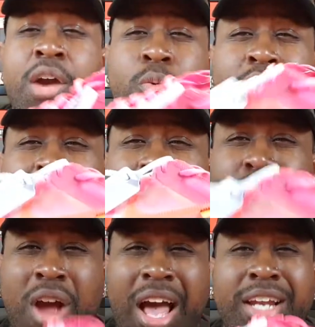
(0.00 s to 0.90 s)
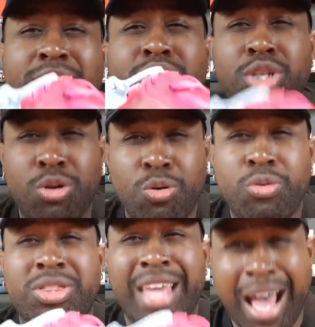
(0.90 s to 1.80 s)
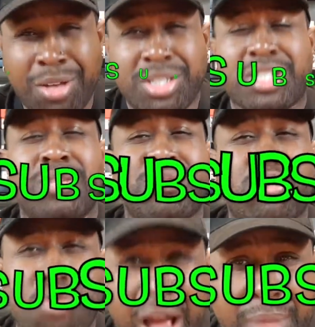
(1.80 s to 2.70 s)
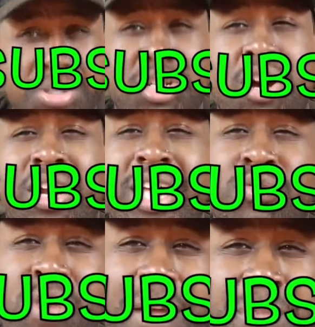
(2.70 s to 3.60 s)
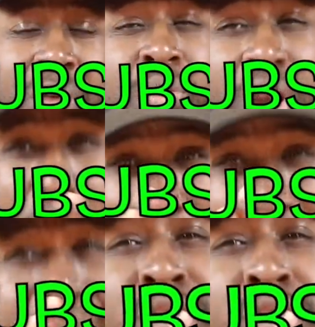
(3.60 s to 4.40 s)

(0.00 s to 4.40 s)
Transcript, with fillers: We're on the grind to 2,000 subscribers, y'all. That's right, man. We are on the